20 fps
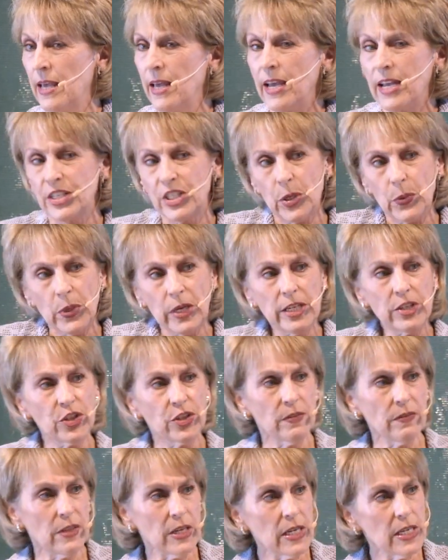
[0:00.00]
And so each
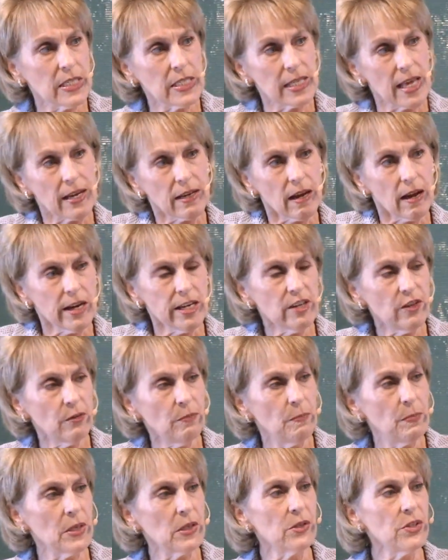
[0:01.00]
of these then kind
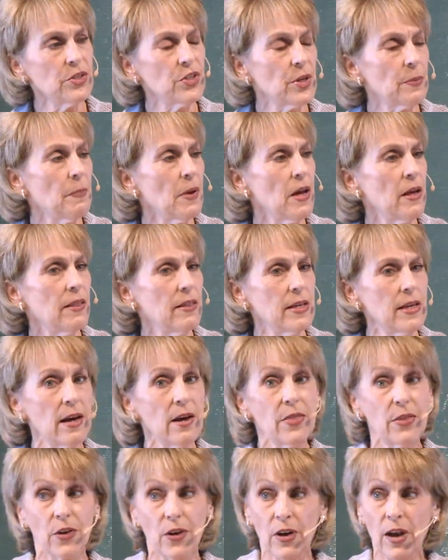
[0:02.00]
of builds upon the
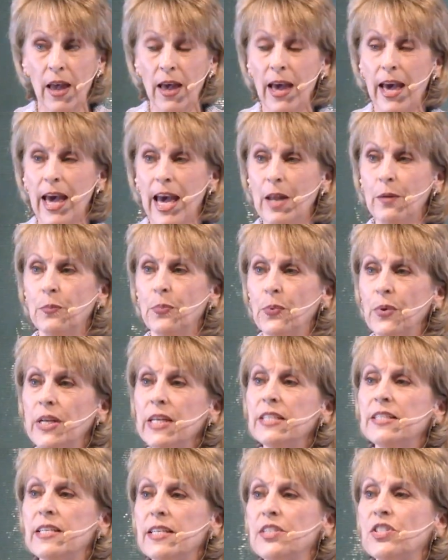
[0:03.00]
other and
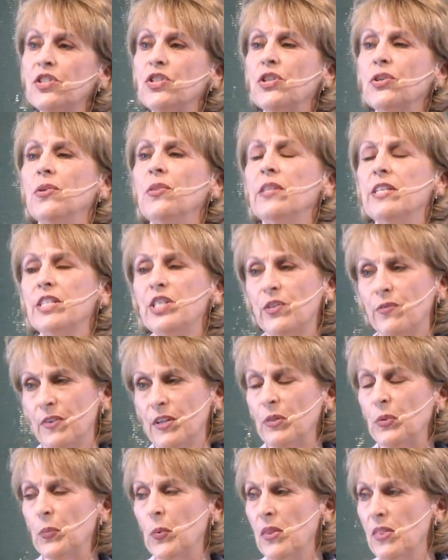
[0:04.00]
brings us to this
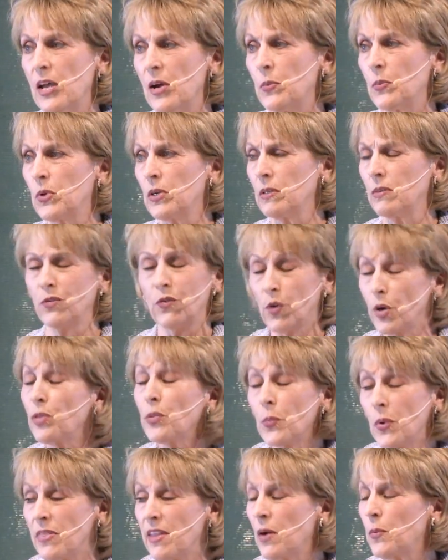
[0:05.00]

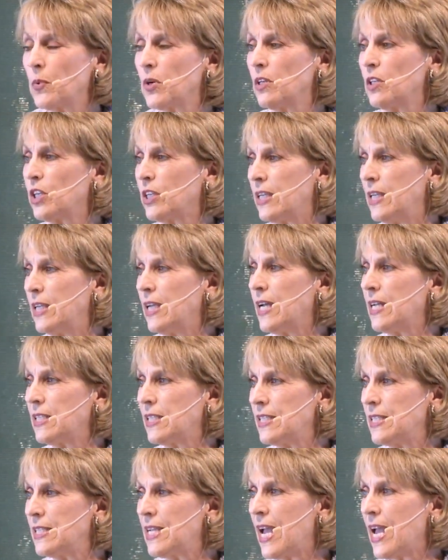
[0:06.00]
fourth one that we're looking at
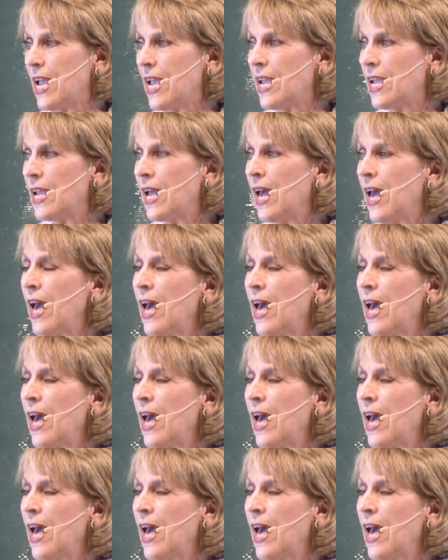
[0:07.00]
today.